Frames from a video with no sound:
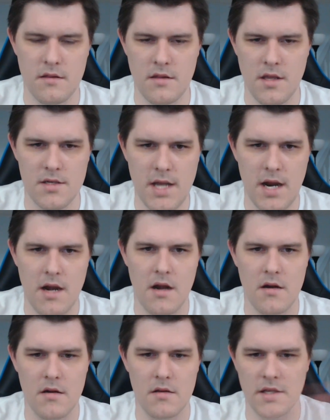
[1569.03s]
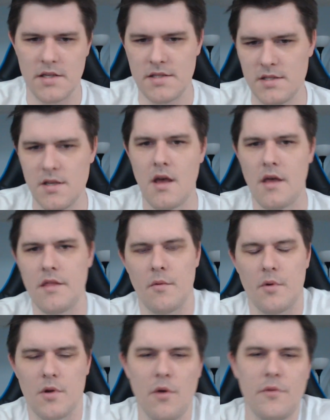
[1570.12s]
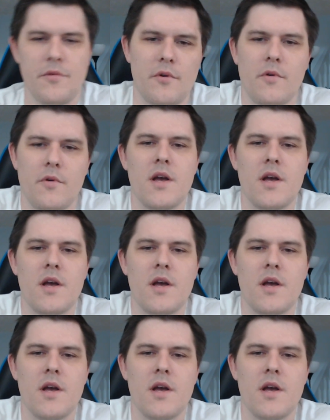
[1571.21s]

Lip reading: the entire list that we'll go through.